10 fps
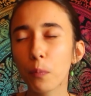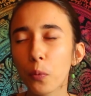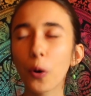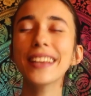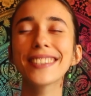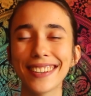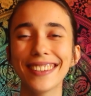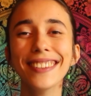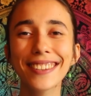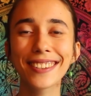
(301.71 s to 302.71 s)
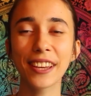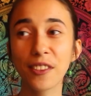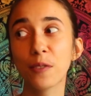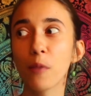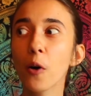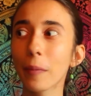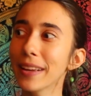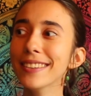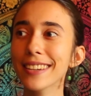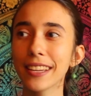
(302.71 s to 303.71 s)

present in the moment